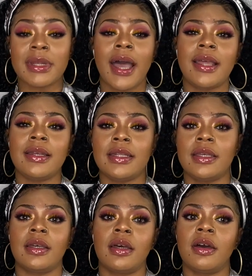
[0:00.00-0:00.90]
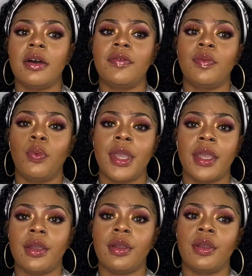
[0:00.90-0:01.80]
idea of
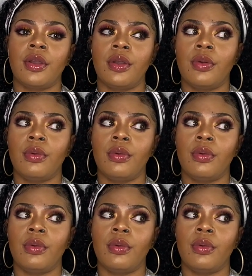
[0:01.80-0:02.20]
where